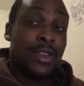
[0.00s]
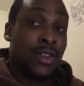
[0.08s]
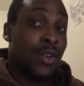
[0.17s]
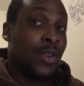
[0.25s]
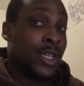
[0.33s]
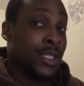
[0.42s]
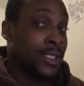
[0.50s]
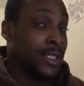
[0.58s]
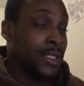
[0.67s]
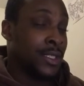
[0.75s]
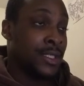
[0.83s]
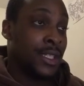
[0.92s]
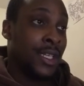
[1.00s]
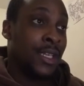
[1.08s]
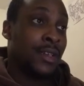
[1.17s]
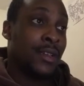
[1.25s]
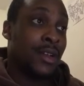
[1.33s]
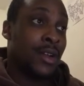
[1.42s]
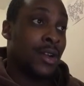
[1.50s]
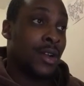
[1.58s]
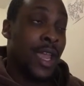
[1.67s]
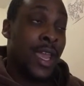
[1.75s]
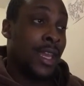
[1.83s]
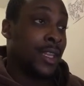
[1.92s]
No consistency
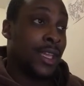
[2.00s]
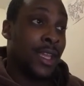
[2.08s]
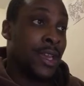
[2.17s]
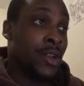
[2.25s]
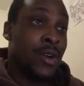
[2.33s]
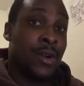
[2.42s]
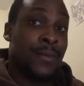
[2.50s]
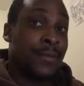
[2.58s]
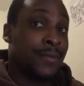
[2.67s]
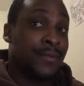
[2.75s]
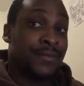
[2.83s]
or anything at all.